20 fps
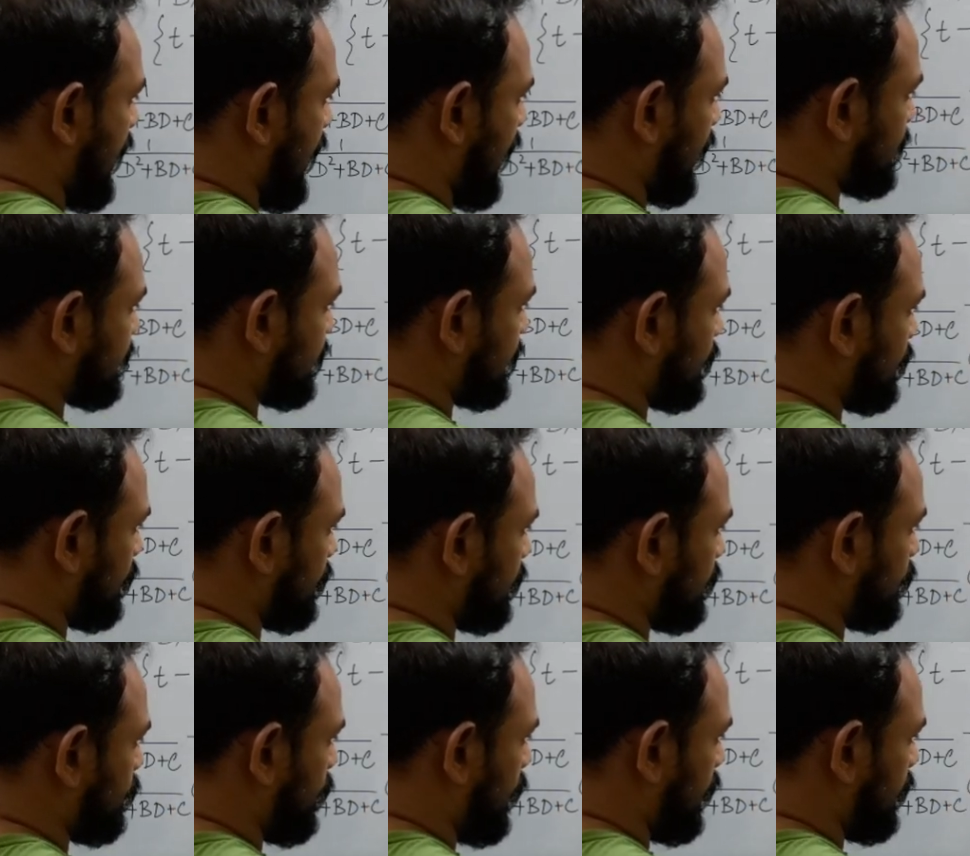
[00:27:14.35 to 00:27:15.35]
acting on
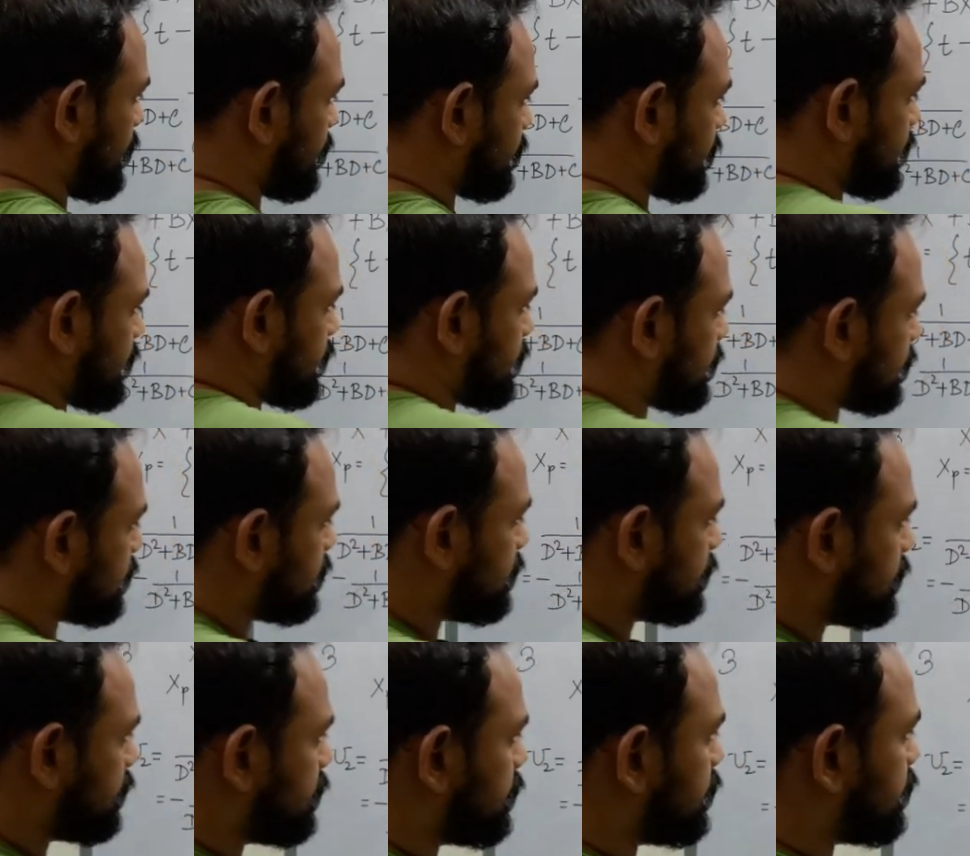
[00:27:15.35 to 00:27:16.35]
u1, isn't it?
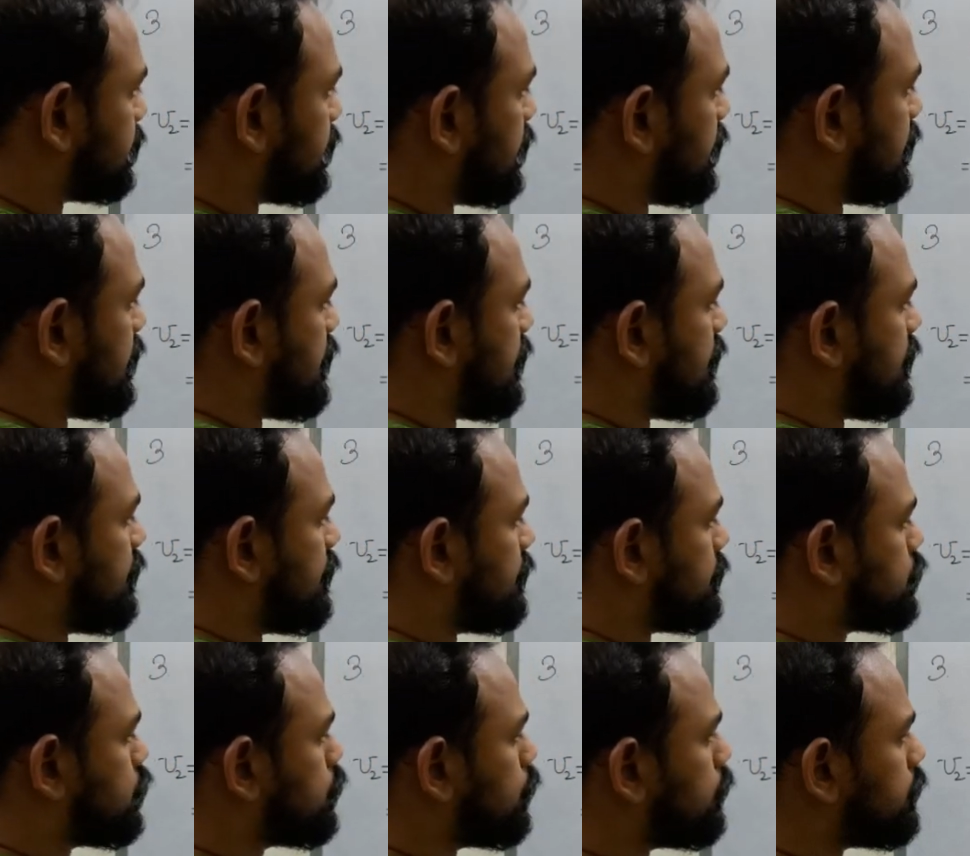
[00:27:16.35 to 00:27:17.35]
You see, the
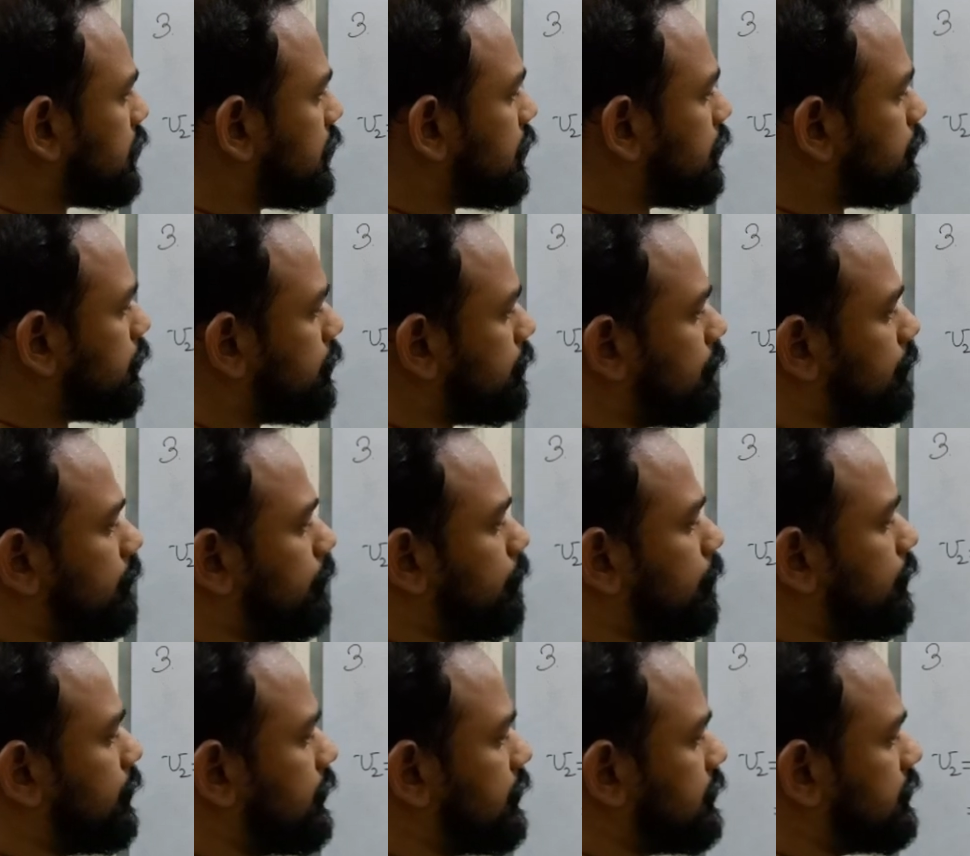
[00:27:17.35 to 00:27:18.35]
2d,
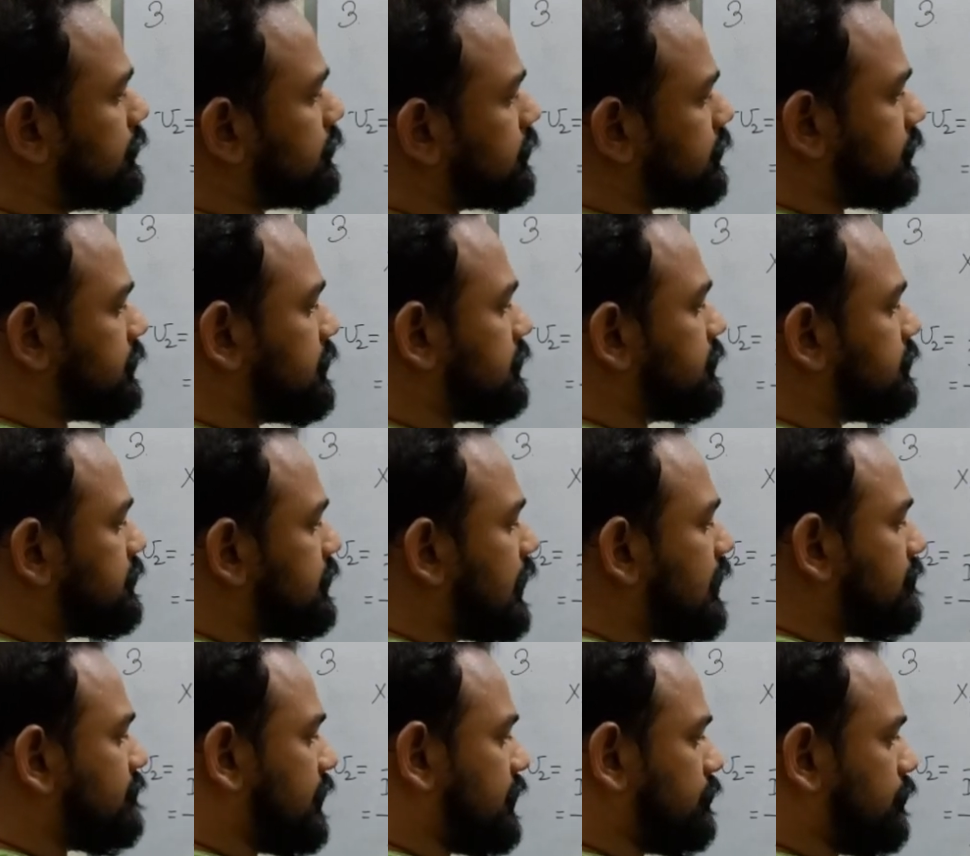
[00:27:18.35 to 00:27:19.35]
this is a
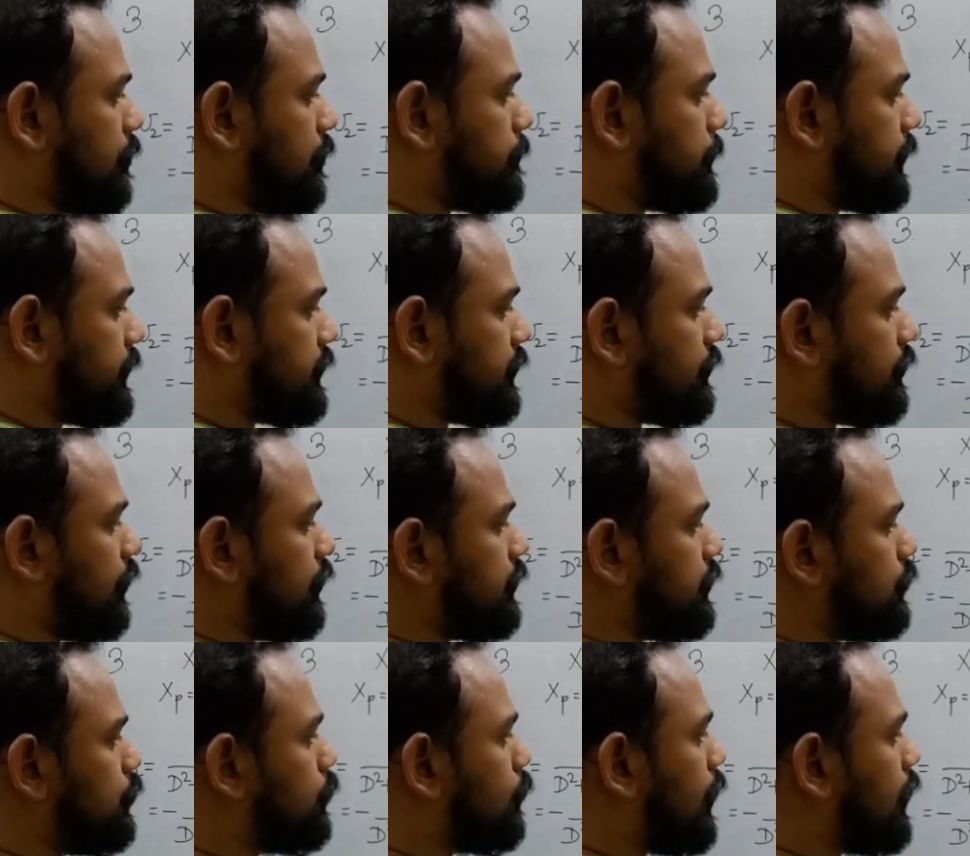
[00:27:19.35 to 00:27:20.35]
derivative operator on
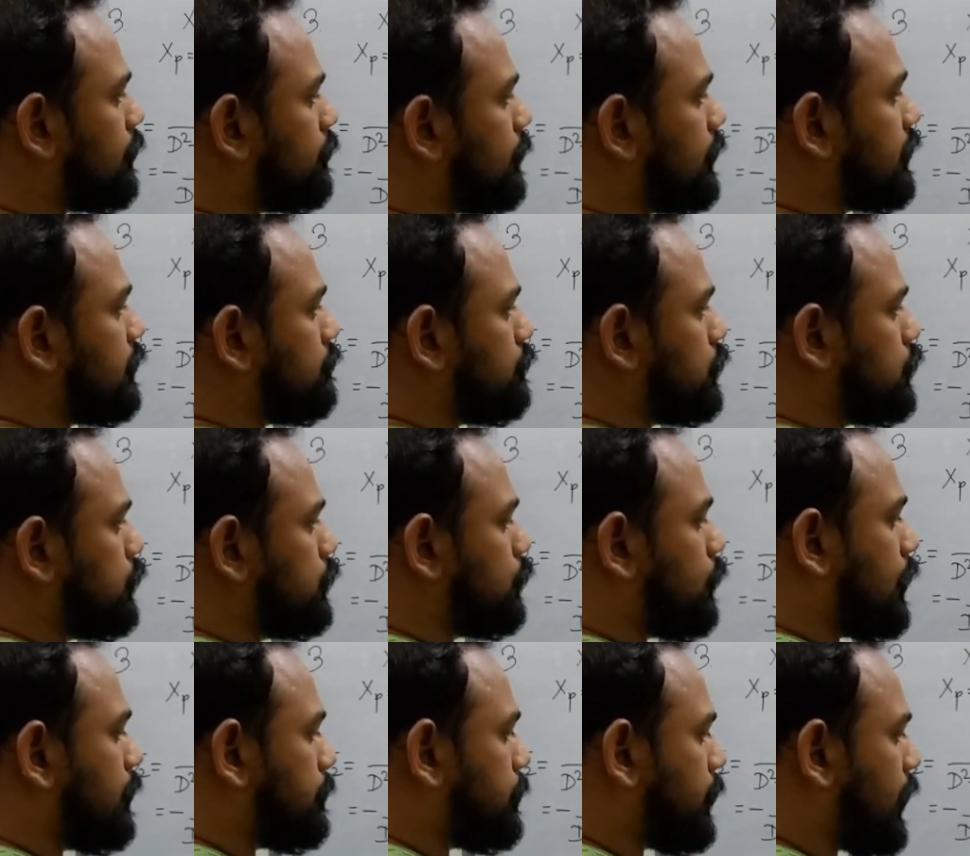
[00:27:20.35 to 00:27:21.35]
u1 will give you
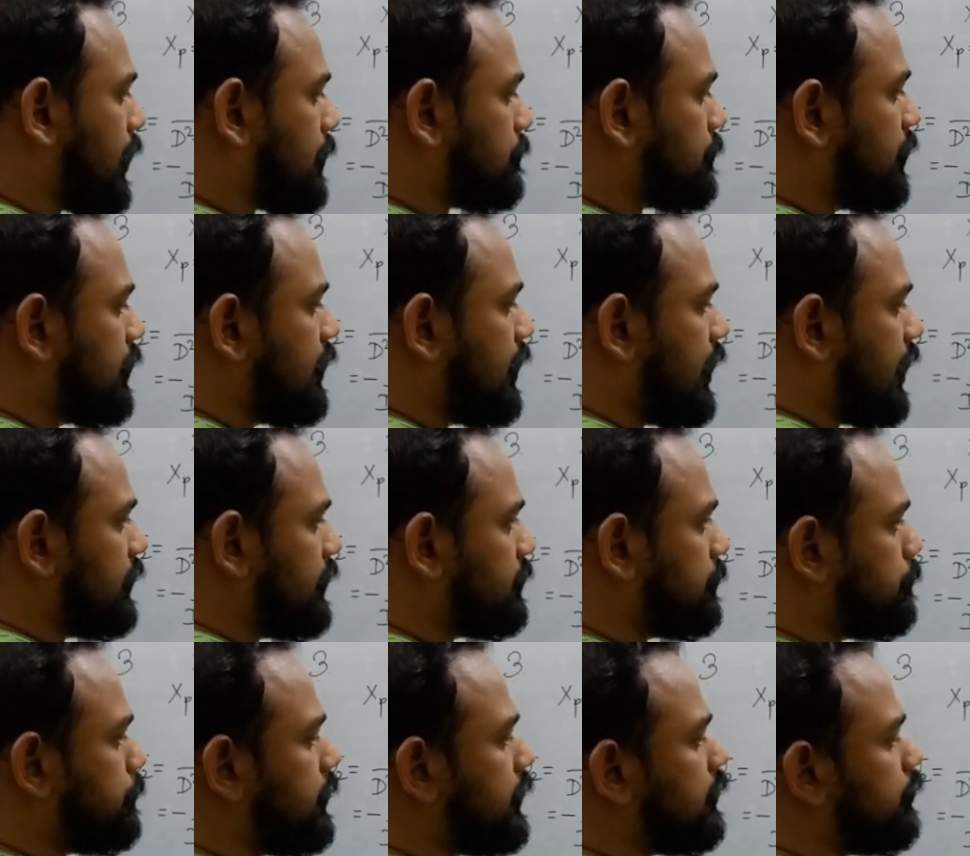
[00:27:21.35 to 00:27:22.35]
u1 prime, and
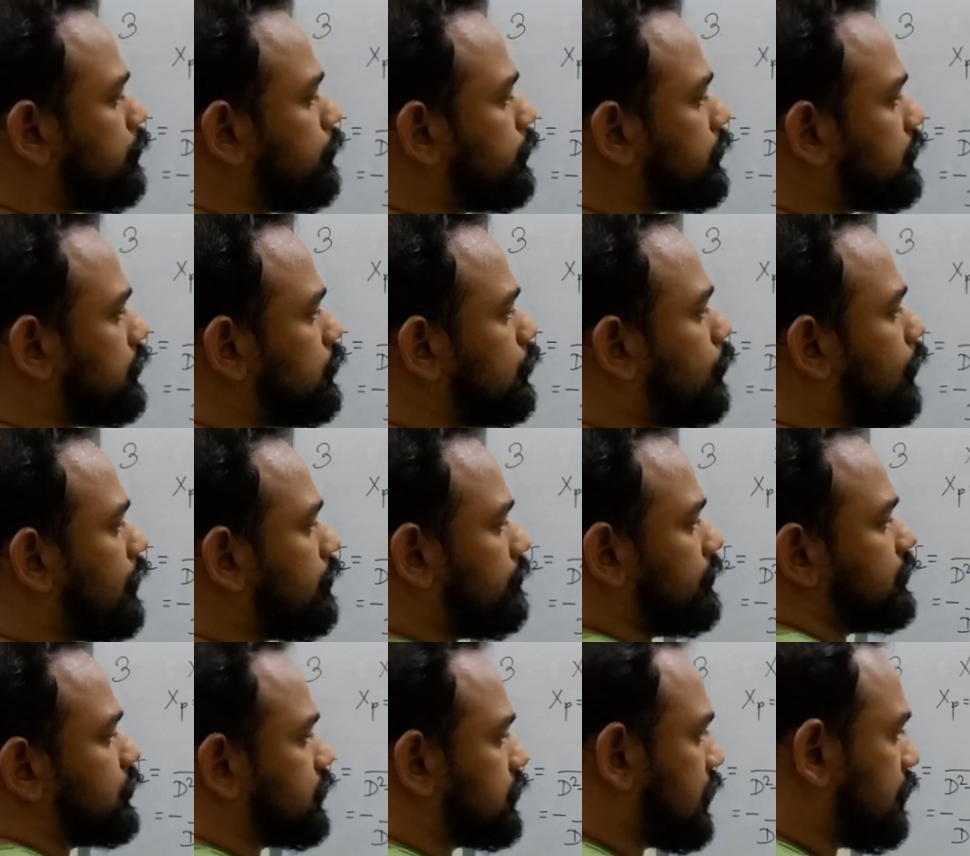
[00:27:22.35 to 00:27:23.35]
the b with u1
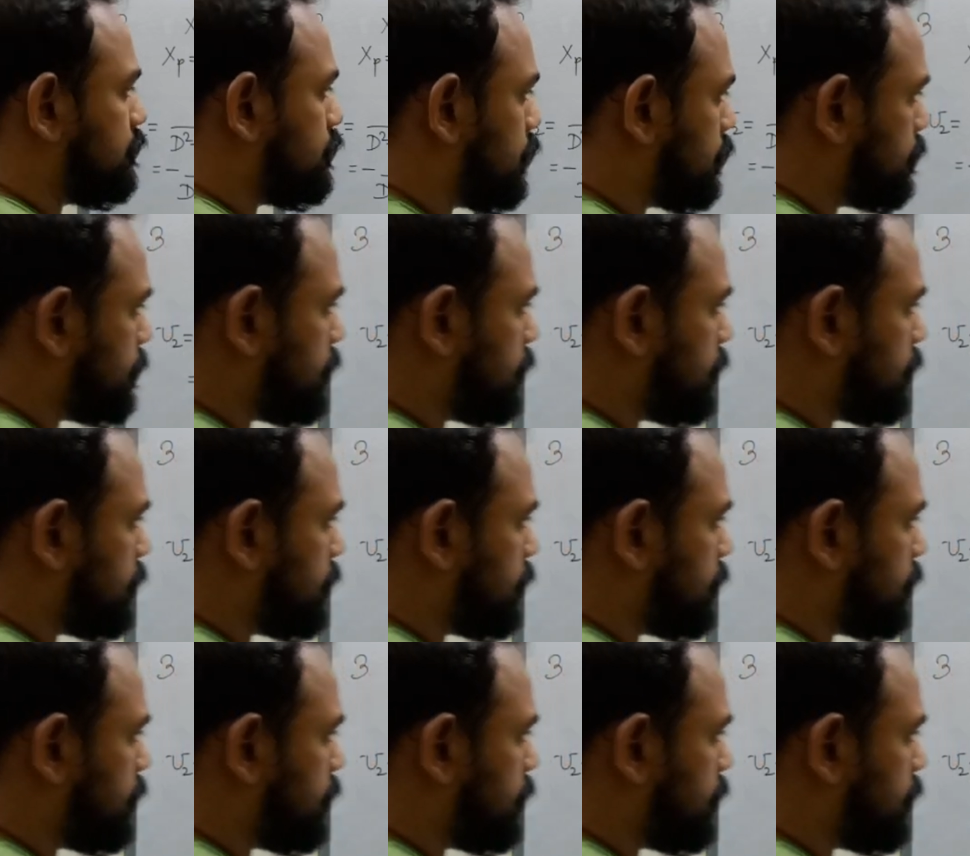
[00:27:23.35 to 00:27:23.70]
will just give you